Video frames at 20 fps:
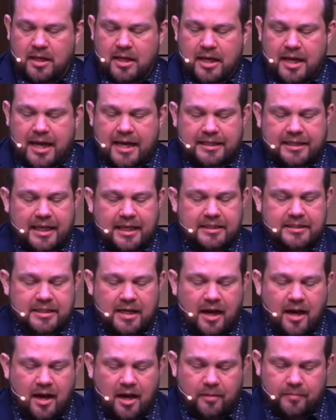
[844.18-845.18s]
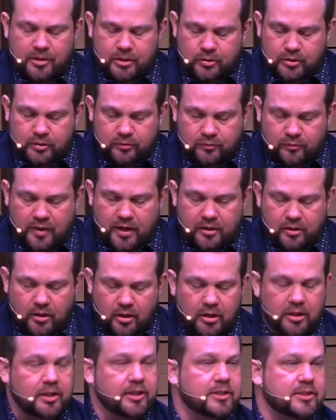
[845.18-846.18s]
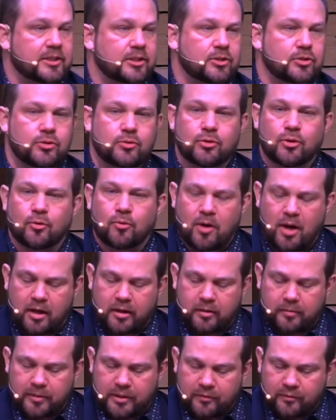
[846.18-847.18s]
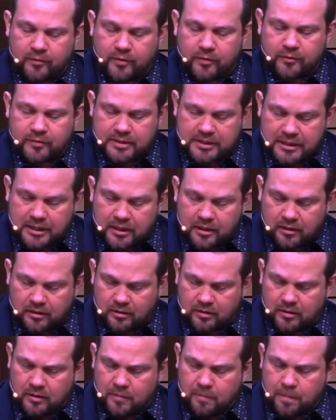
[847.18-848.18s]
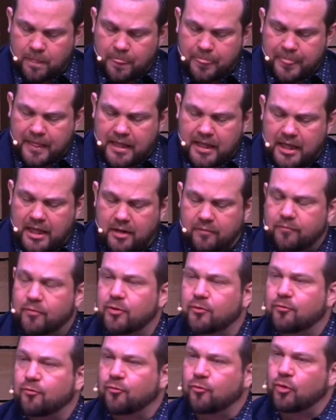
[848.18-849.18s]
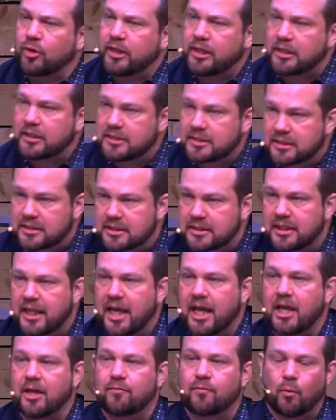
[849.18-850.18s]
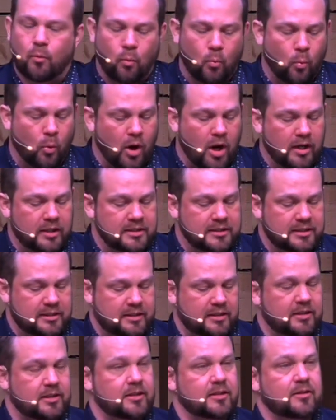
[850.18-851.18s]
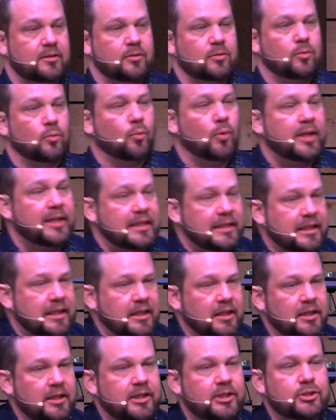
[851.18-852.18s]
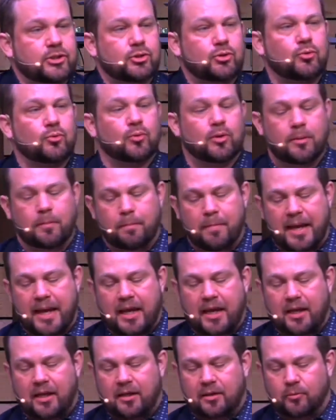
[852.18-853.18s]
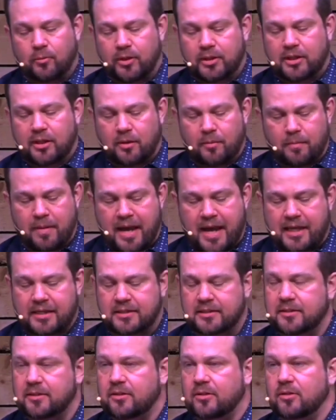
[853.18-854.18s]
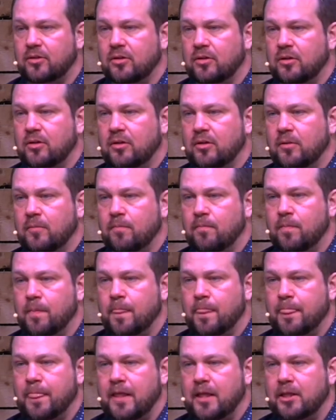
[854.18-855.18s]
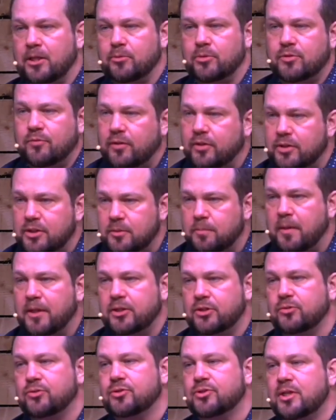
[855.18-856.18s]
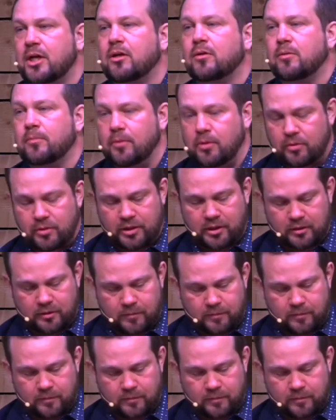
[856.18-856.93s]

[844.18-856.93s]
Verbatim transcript: at that time, and you can find all of this in Deuteronomy fifteen, if the freed slave wanted willingly to remain with their master, there was a very special ceremony.